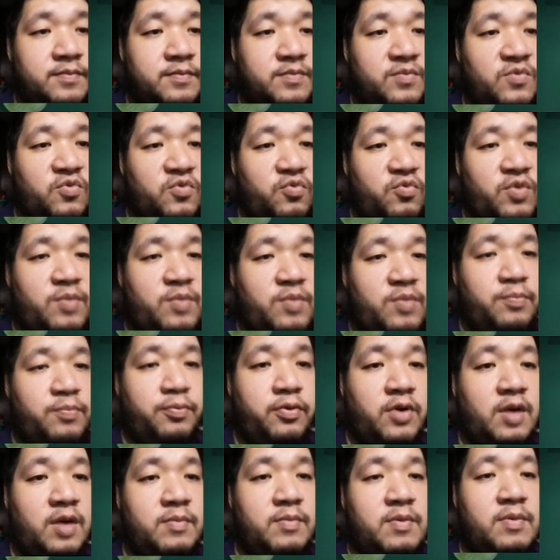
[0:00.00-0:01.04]
We
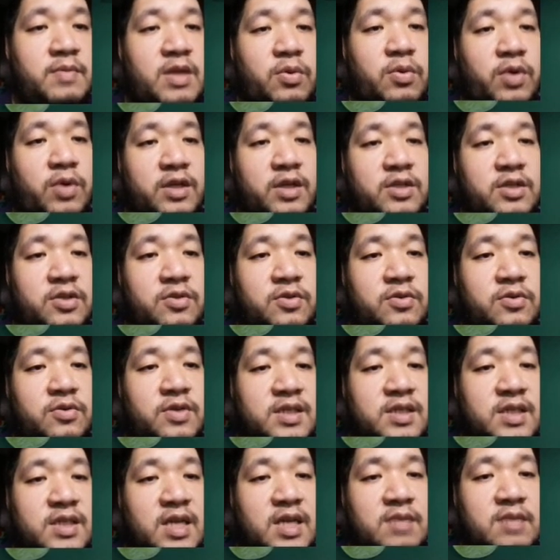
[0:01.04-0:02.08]
probably want to do the
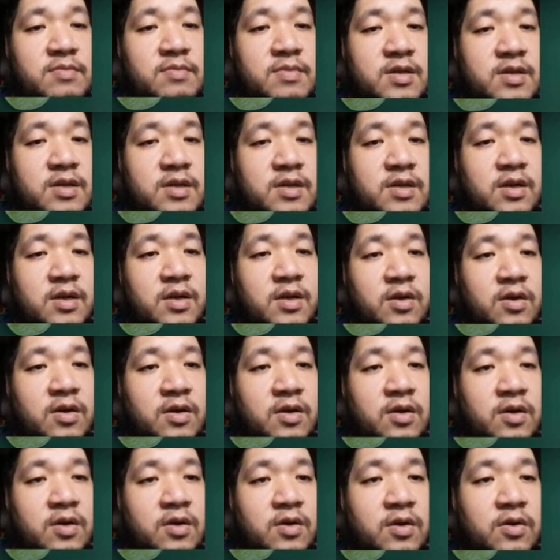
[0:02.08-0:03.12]
same.
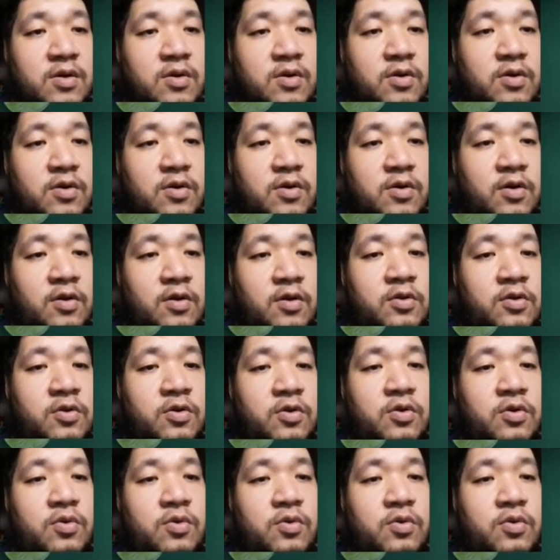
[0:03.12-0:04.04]
Although